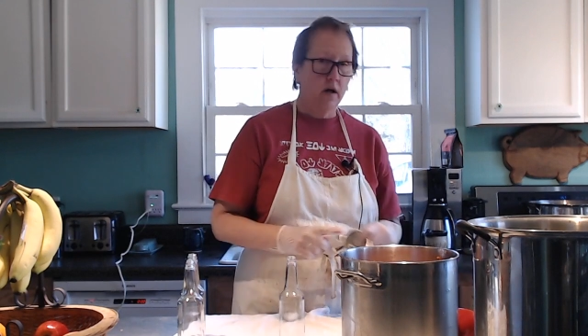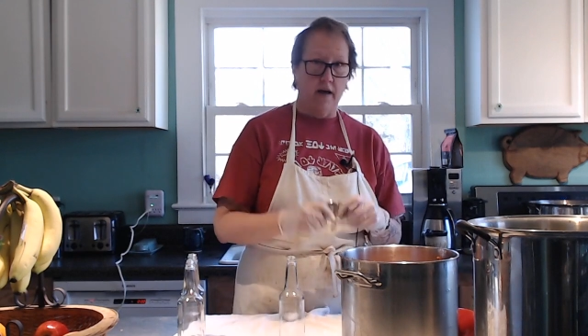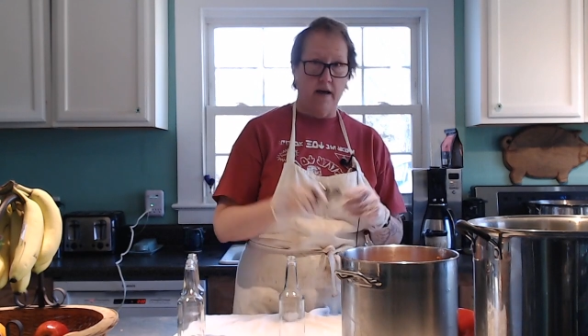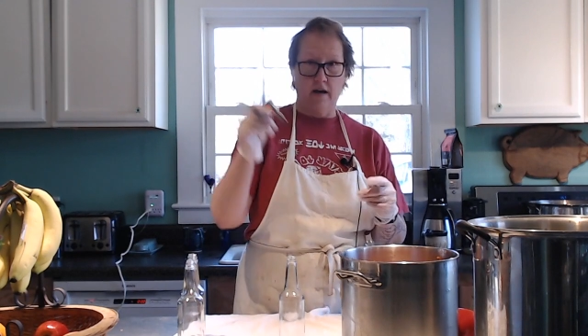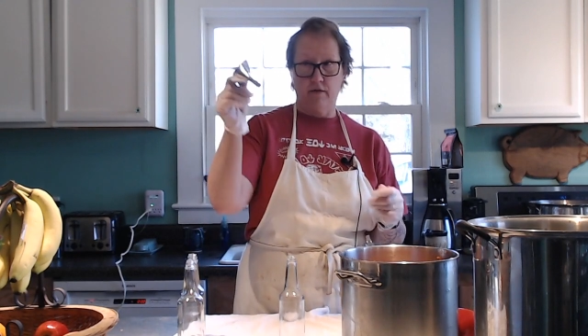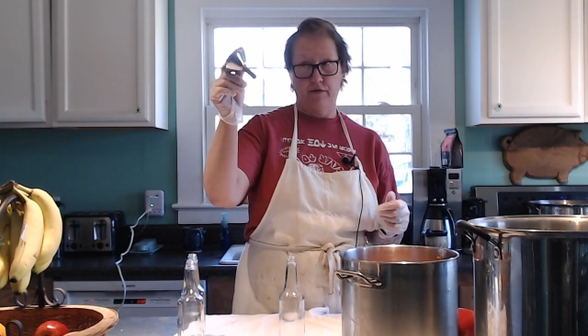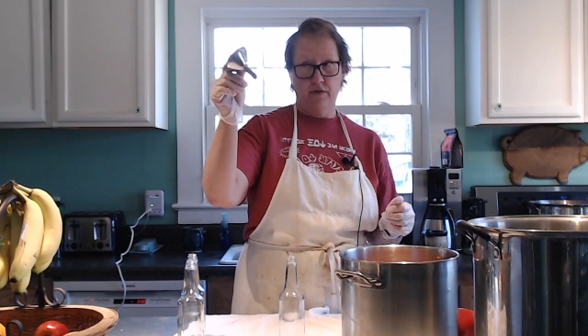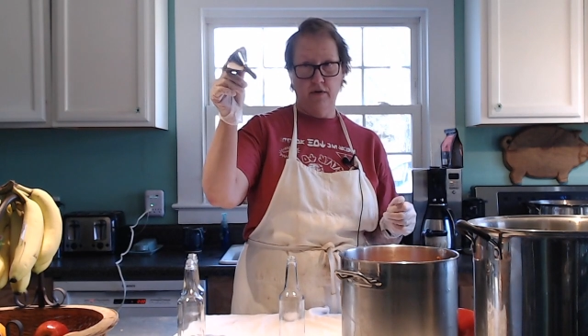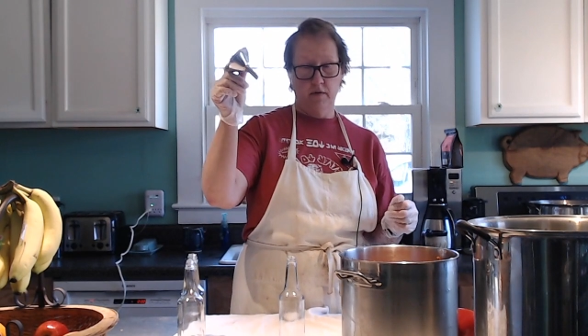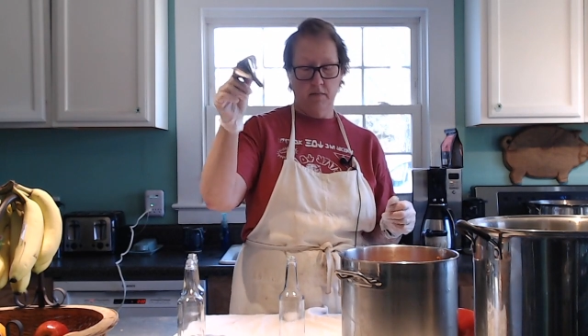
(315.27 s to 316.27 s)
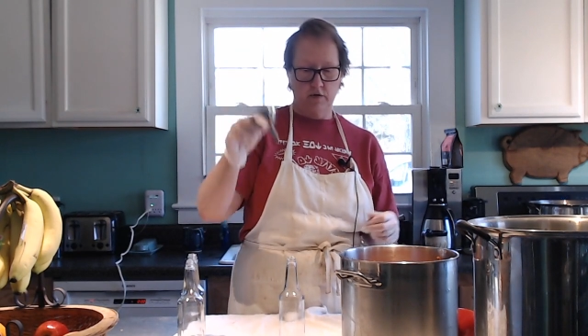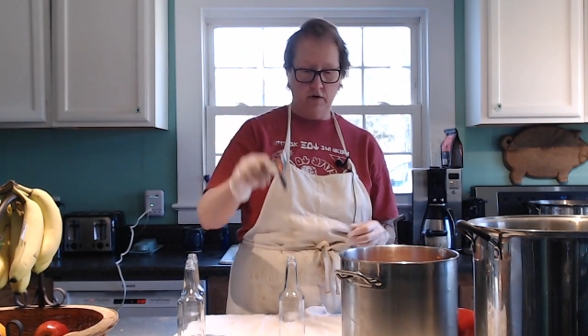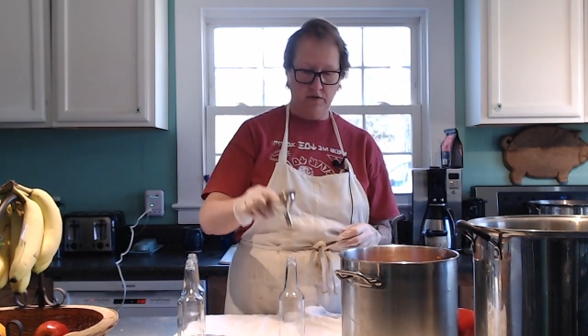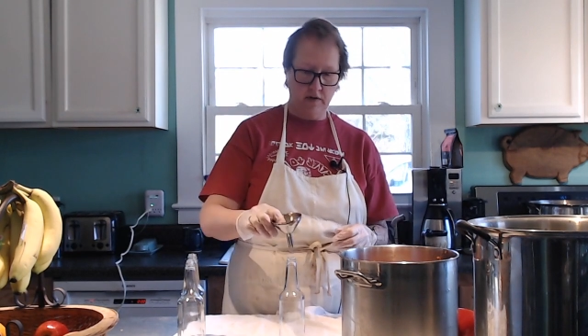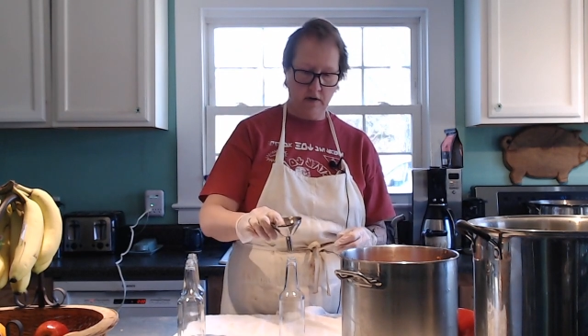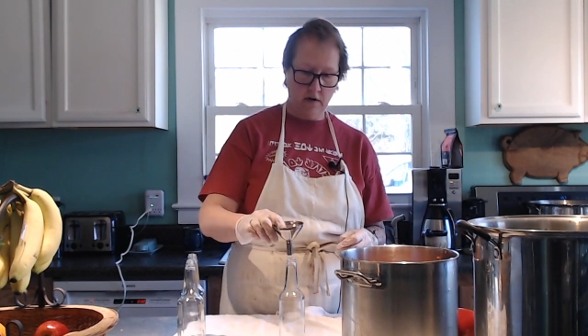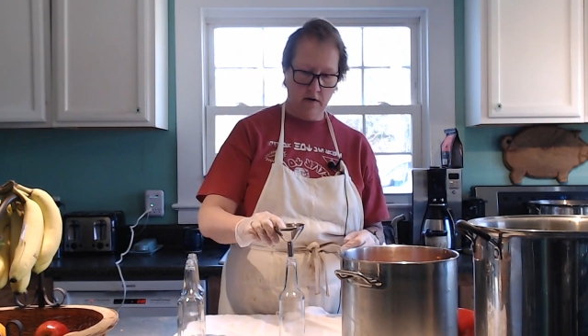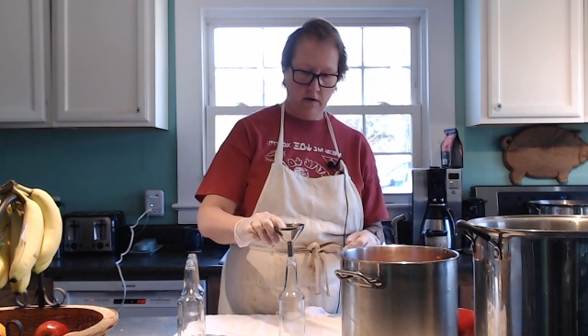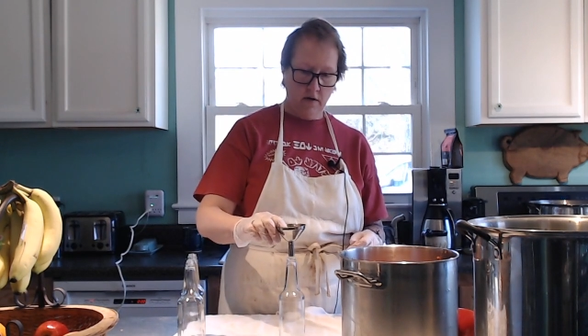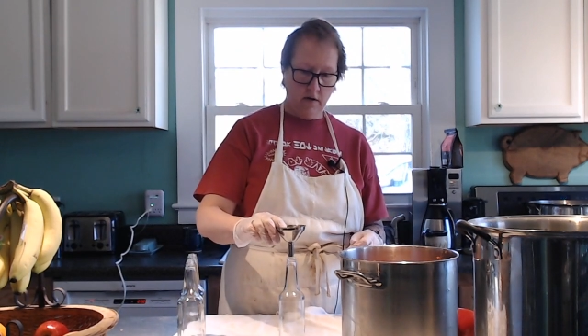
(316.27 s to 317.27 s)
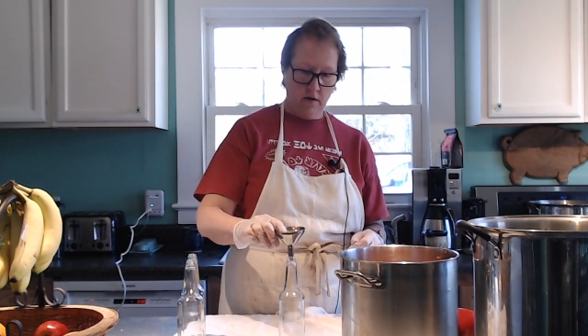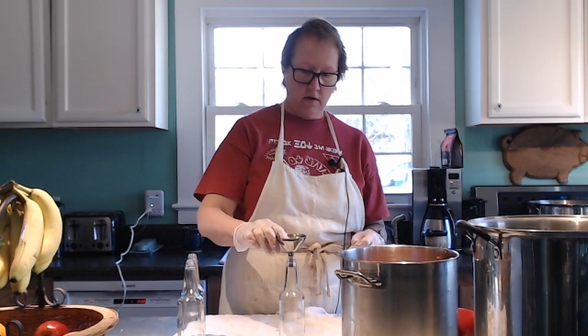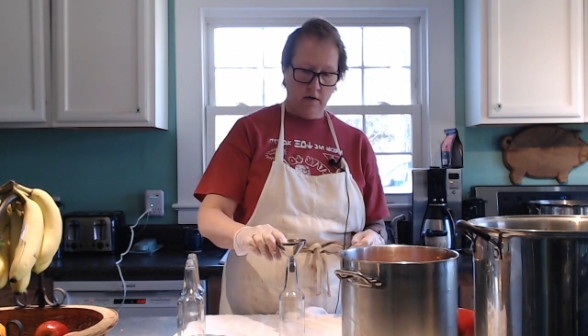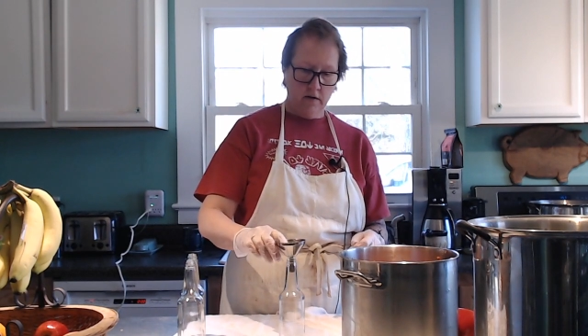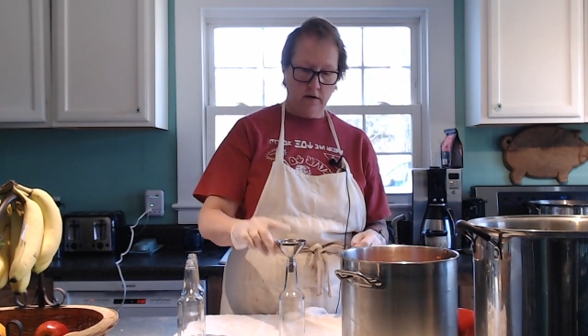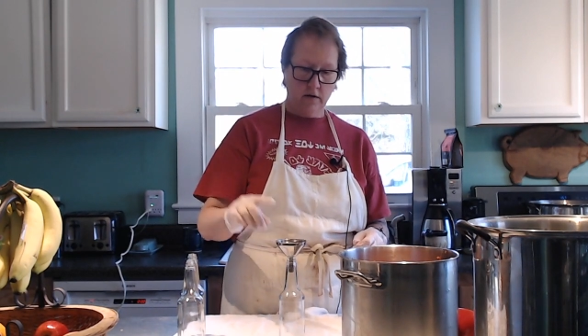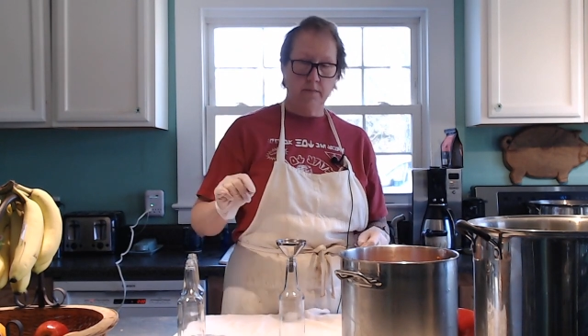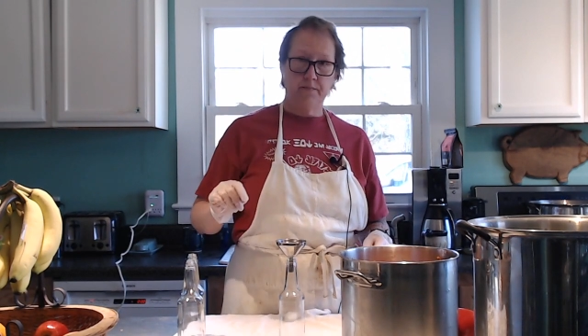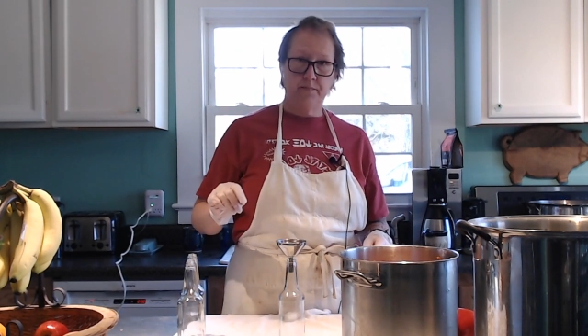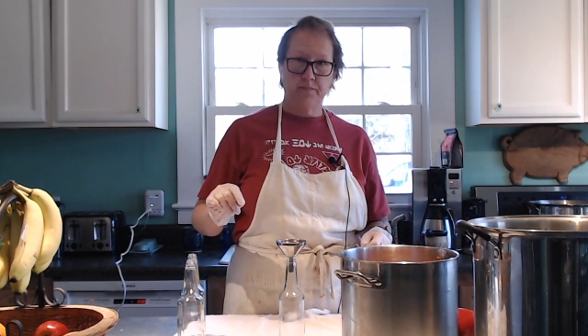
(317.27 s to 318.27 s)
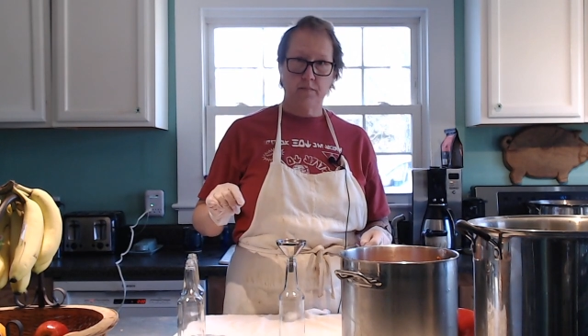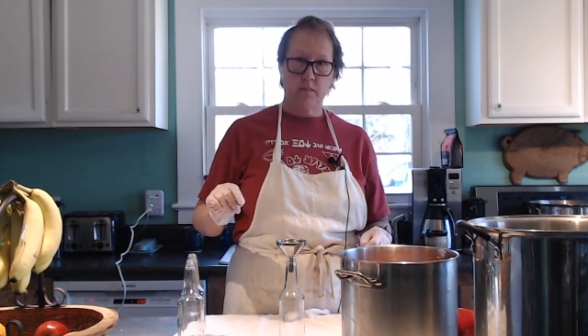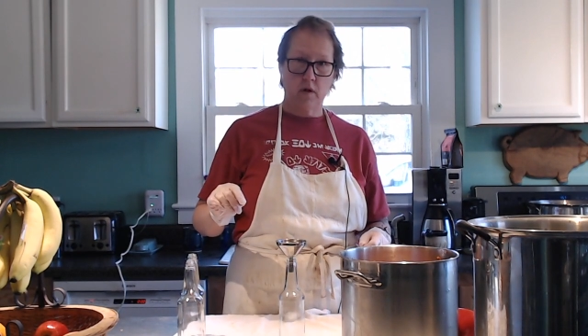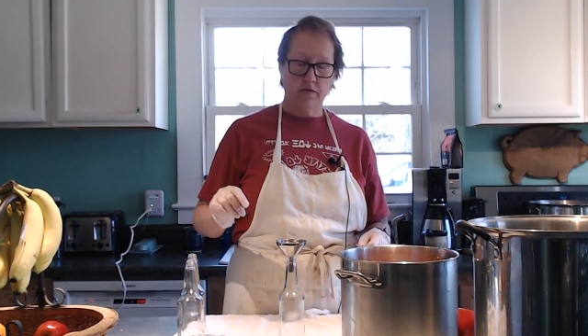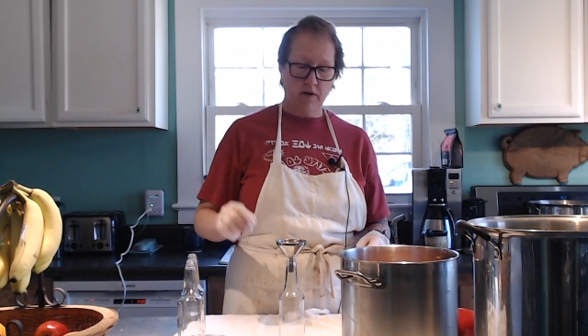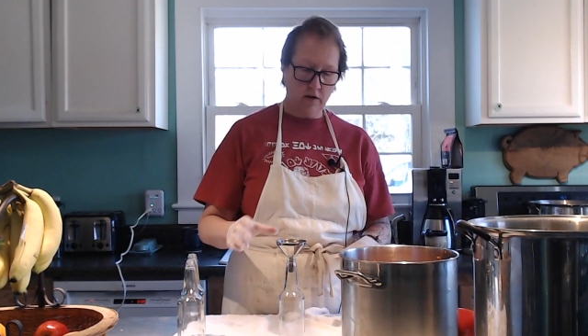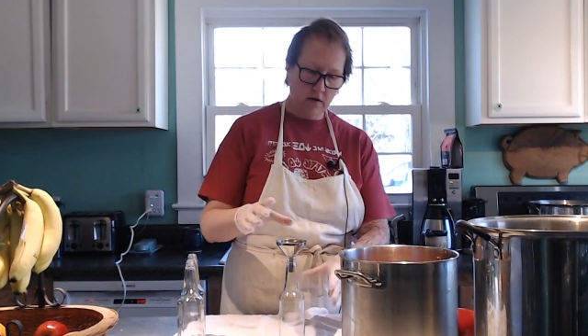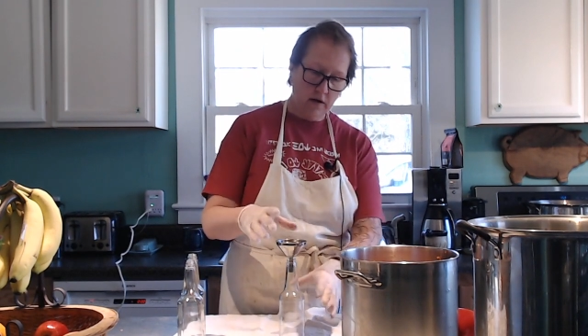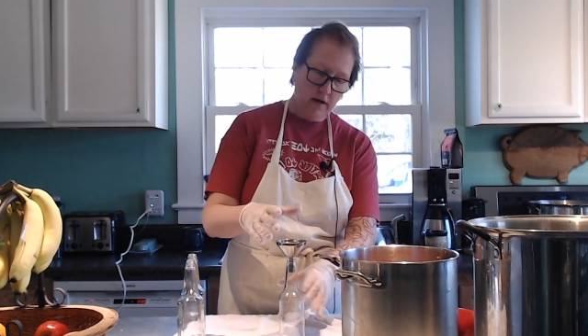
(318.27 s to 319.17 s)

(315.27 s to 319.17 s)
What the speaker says: I have my trusty little funnel